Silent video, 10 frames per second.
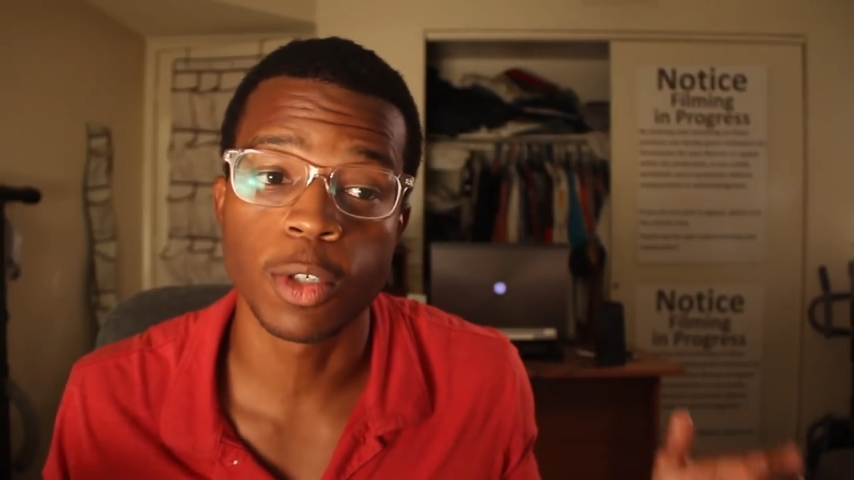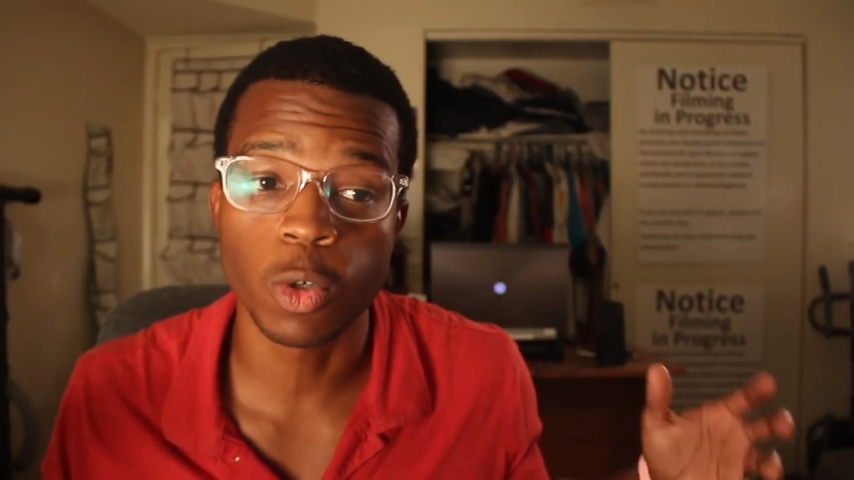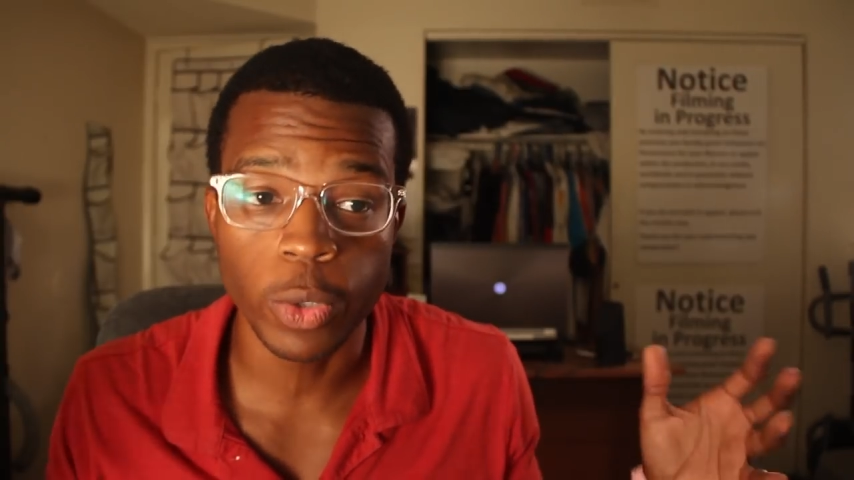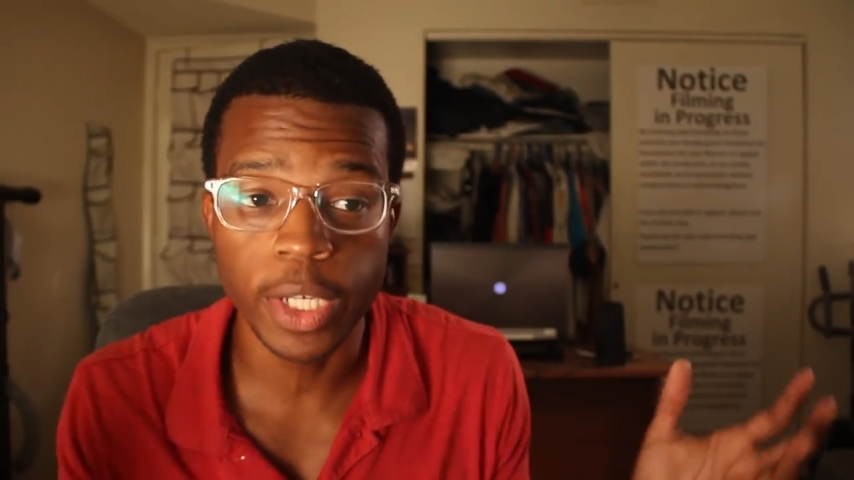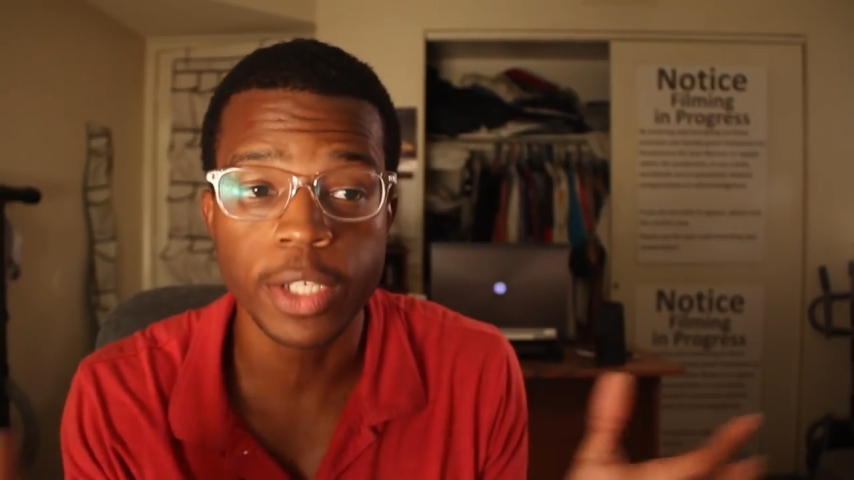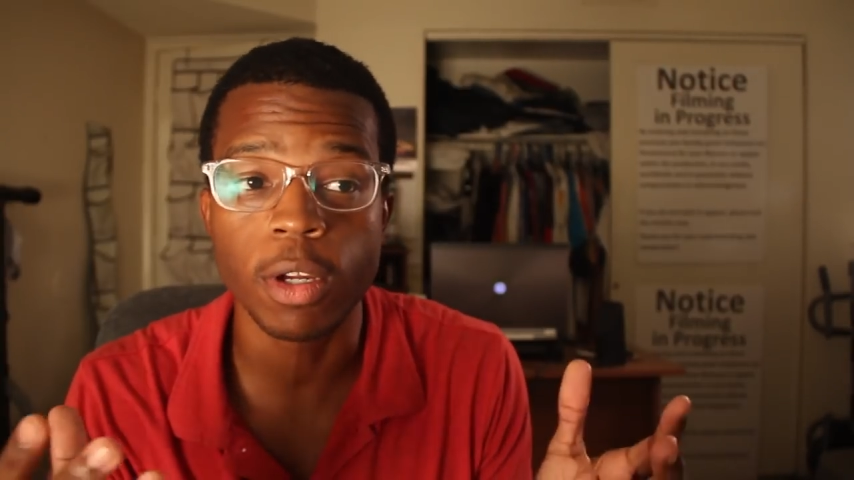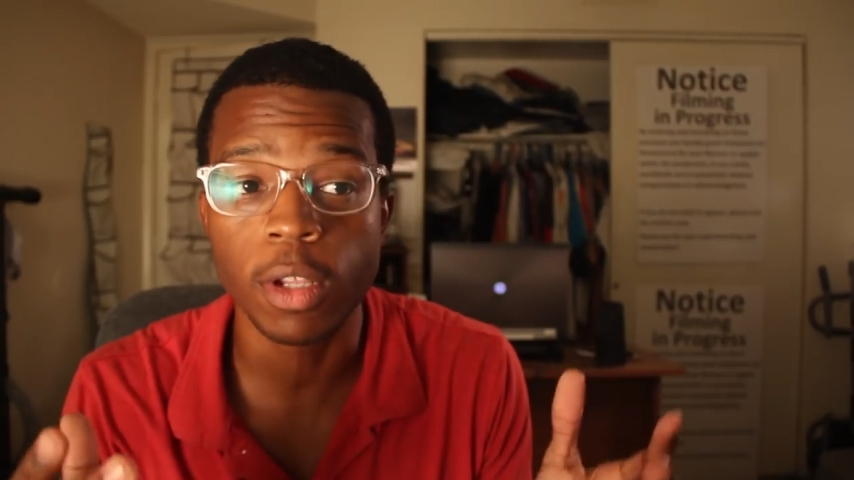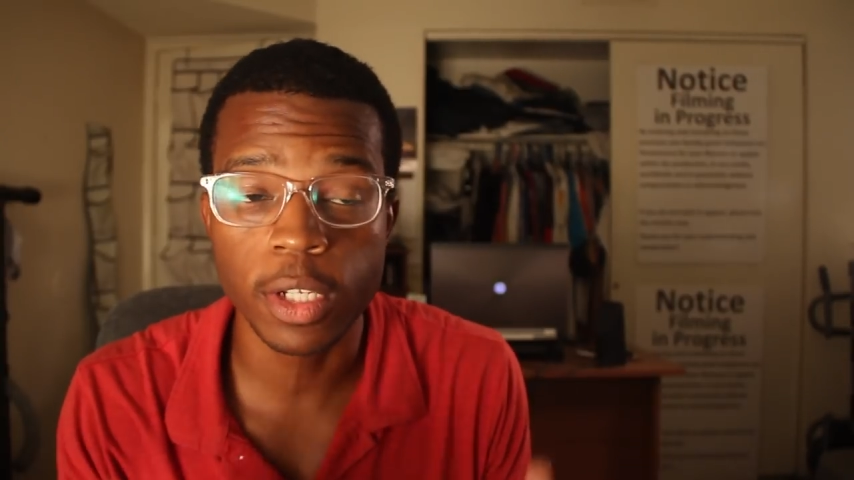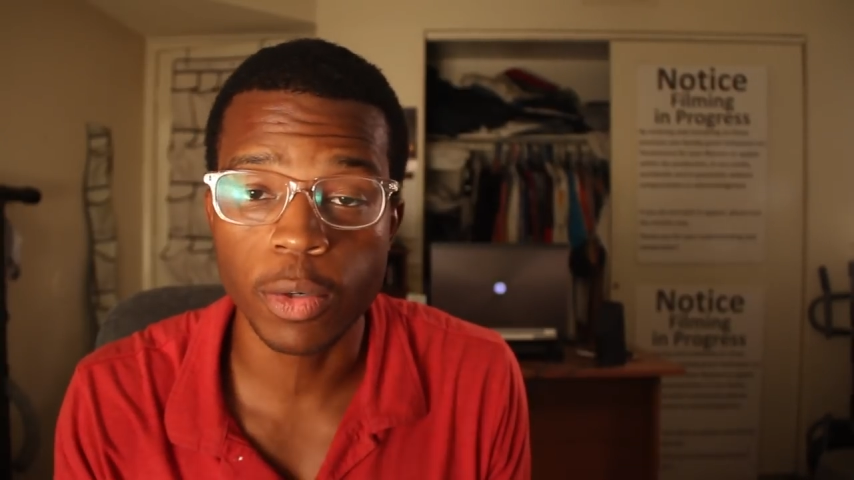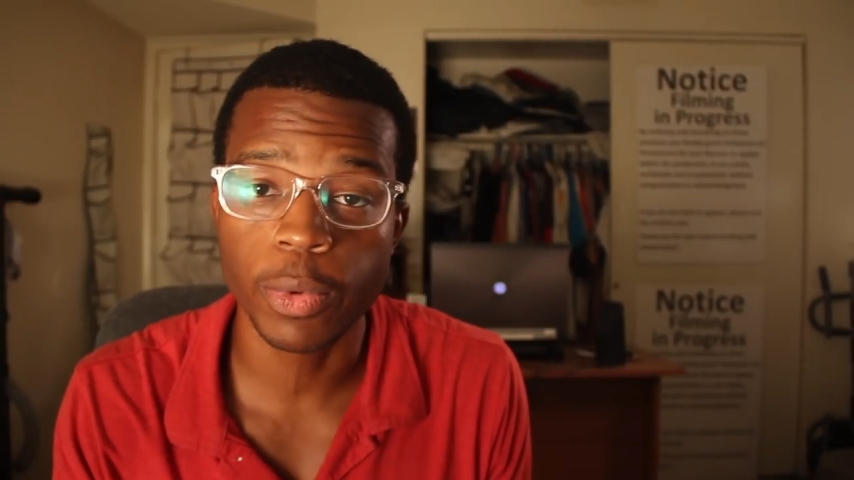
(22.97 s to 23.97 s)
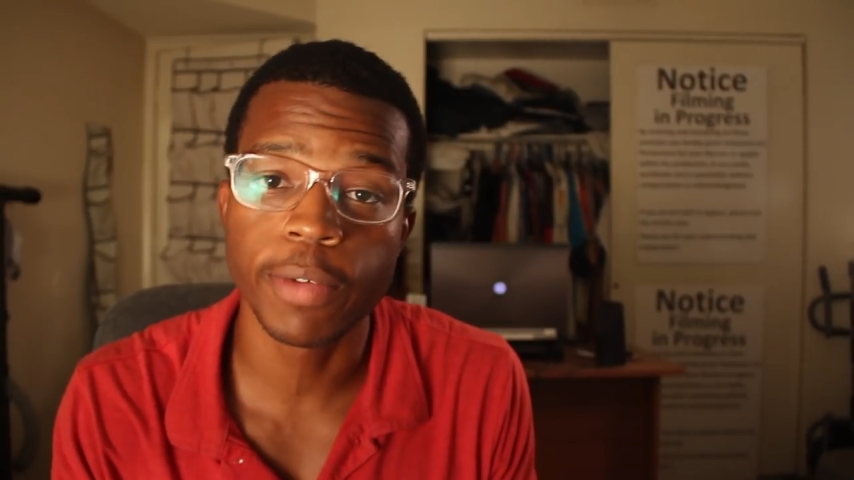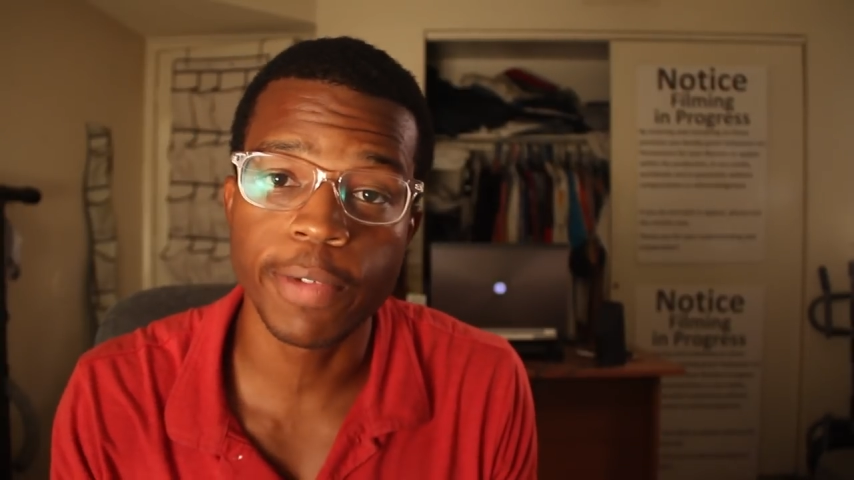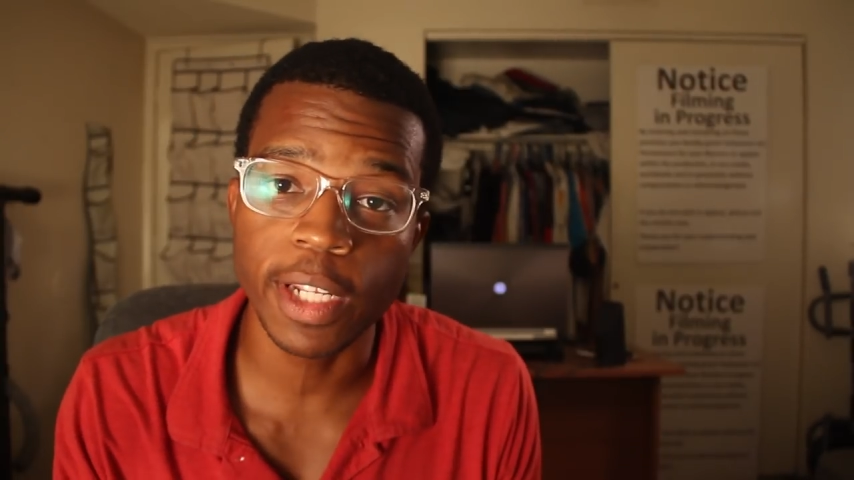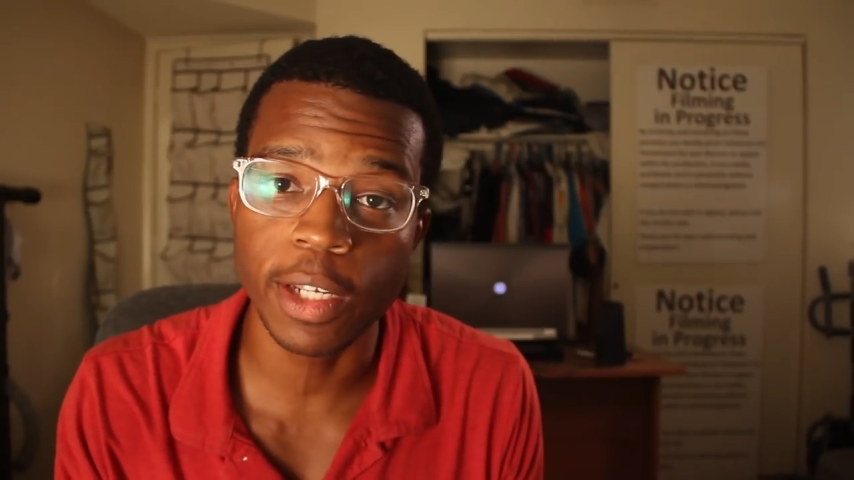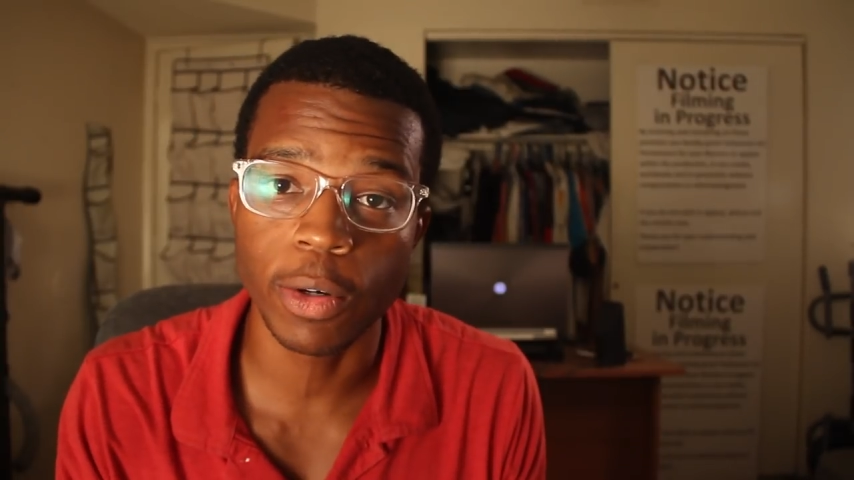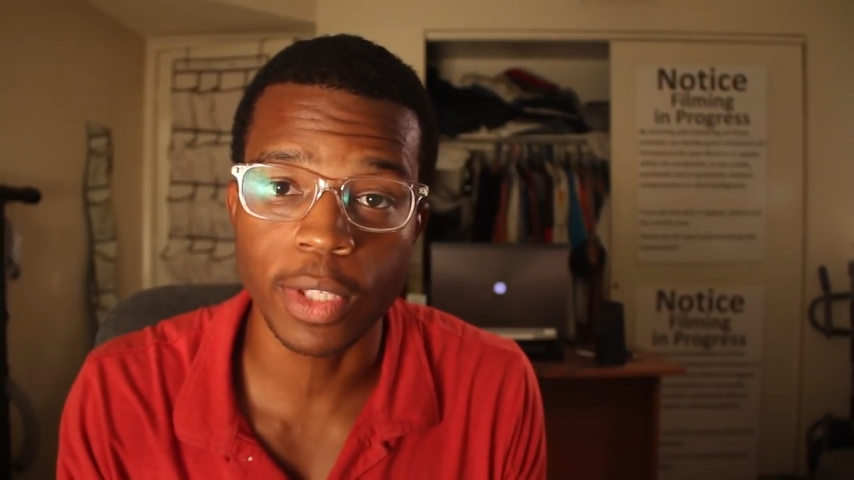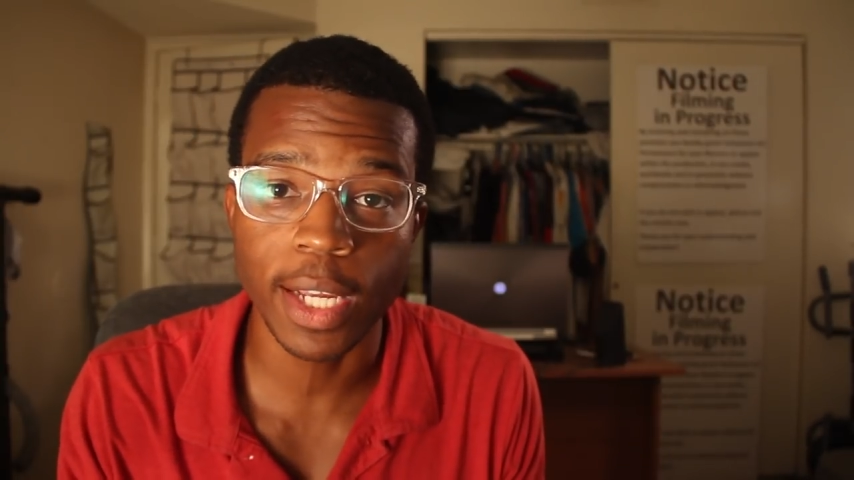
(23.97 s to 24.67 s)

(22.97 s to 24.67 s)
squeeze all into one video.